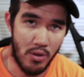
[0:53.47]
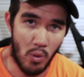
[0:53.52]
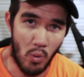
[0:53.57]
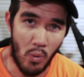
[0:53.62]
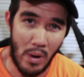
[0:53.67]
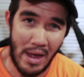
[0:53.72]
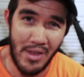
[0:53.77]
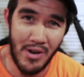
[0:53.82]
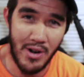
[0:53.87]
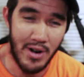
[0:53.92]
the
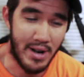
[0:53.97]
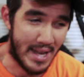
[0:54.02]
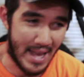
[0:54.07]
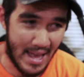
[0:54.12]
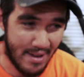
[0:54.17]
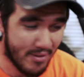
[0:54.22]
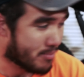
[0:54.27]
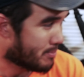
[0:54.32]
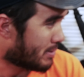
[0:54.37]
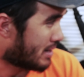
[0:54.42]
weather and I
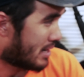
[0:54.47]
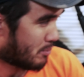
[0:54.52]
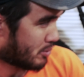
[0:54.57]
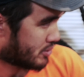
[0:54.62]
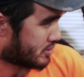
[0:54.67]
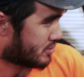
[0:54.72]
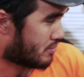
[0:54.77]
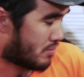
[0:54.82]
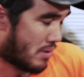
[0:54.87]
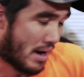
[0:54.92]
haven't been
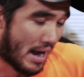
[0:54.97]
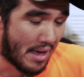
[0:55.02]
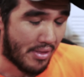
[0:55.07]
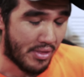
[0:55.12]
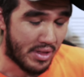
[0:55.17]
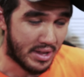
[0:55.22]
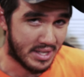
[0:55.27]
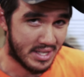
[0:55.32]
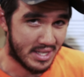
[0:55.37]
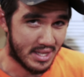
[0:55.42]
able to
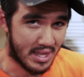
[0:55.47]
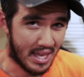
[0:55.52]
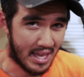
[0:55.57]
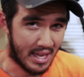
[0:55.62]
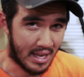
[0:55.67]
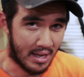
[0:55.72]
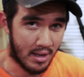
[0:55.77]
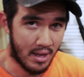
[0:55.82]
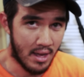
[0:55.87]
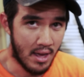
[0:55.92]
ride this
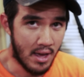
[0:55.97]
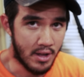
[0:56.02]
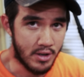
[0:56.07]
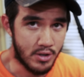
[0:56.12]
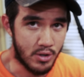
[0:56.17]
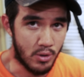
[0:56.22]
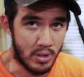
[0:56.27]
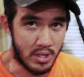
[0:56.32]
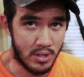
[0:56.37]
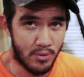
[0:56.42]
thing
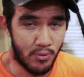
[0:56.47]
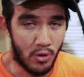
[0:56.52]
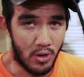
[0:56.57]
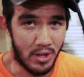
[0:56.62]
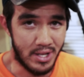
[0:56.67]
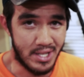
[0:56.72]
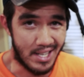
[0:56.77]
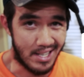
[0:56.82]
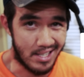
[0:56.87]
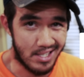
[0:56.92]
to its
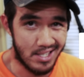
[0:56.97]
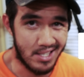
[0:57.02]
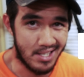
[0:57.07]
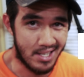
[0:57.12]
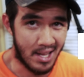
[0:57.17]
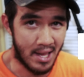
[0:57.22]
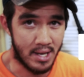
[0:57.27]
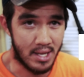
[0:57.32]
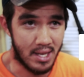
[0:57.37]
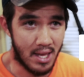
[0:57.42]
fullest
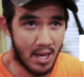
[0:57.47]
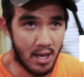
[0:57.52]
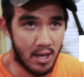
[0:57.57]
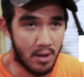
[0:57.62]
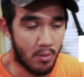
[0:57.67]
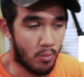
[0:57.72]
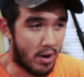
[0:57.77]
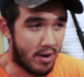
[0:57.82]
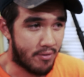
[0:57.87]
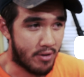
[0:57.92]
extent
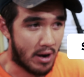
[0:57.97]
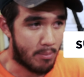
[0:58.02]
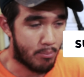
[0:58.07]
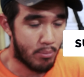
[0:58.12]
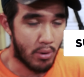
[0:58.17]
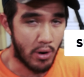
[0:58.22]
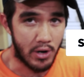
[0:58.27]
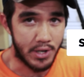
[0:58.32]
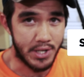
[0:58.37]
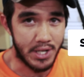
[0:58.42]
yet. Whenever I
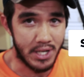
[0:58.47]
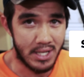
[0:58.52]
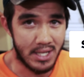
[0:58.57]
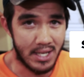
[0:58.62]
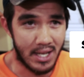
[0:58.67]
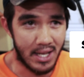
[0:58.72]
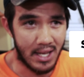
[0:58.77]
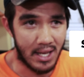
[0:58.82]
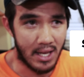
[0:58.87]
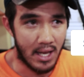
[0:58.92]

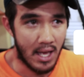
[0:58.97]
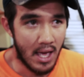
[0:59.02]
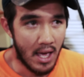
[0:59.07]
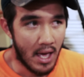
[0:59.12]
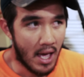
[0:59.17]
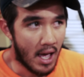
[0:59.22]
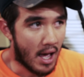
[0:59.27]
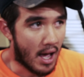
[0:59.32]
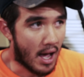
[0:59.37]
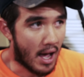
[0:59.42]
purchased it,
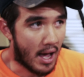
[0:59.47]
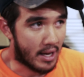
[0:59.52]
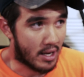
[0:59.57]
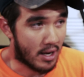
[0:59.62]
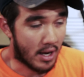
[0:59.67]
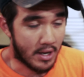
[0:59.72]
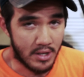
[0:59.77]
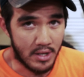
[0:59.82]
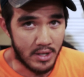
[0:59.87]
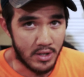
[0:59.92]
I
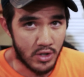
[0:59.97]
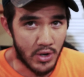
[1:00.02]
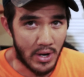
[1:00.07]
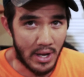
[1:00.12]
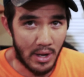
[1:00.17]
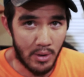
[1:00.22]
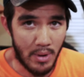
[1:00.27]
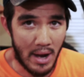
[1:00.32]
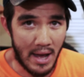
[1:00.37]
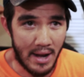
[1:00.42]
got to
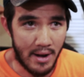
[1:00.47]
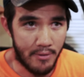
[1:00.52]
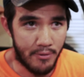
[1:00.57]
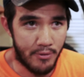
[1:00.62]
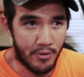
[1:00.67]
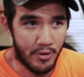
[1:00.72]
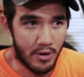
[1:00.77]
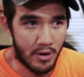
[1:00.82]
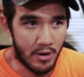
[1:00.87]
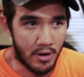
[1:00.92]
trail ride it
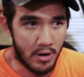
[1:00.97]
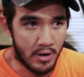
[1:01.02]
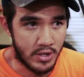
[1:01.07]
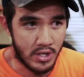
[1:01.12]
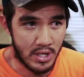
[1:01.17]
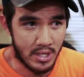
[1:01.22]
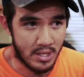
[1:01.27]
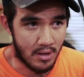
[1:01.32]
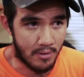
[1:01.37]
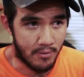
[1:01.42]
for
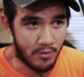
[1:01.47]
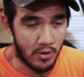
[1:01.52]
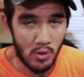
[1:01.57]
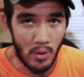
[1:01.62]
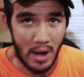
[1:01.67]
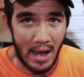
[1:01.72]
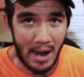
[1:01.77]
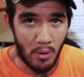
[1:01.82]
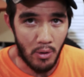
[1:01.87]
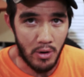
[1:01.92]
just a
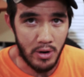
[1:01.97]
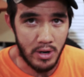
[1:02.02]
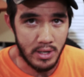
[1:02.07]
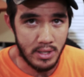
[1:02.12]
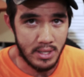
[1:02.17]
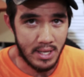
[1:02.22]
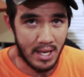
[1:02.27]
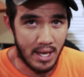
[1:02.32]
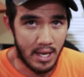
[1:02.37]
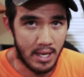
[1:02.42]
few
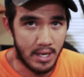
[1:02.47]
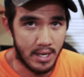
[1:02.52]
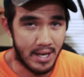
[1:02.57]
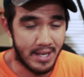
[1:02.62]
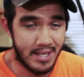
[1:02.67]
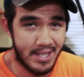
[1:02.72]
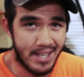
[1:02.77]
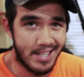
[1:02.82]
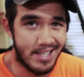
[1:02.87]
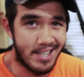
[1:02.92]
hours and I
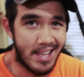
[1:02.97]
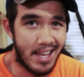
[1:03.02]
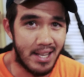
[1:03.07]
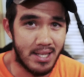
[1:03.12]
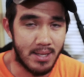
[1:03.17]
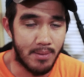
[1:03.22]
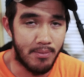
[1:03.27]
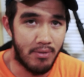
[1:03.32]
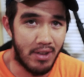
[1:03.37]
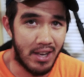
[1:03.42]
did
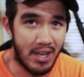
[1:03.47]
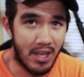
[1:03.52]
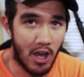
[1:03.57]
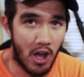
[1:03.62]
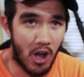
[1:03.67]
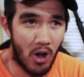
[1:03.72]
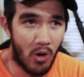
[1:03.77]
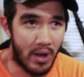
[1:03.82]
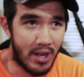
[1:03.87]
take some video